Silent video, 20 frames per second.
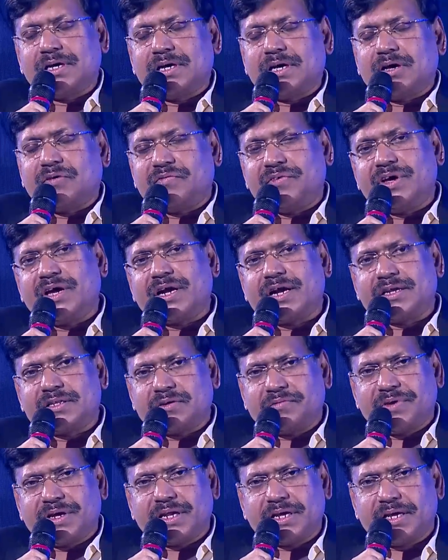we are at the
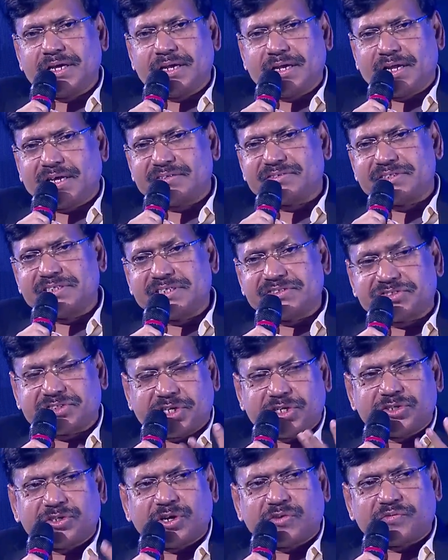very nascent
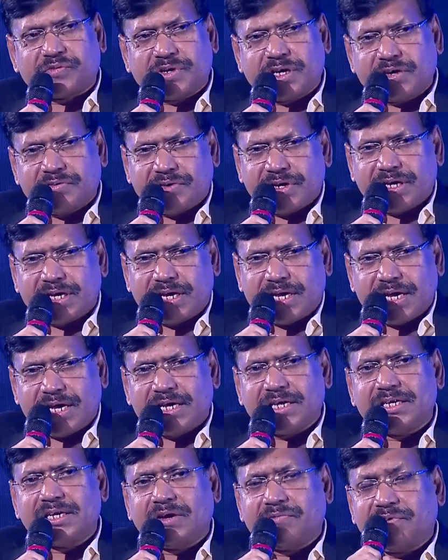stage of
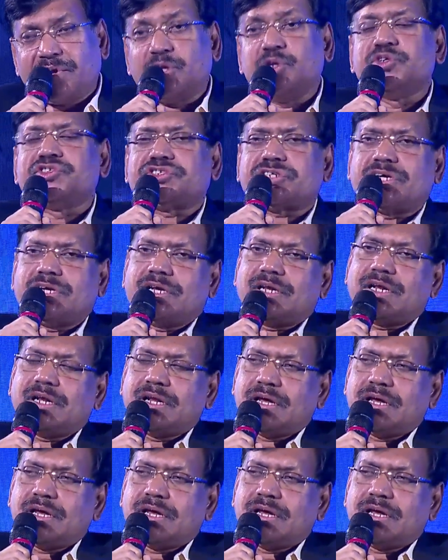AI evolution.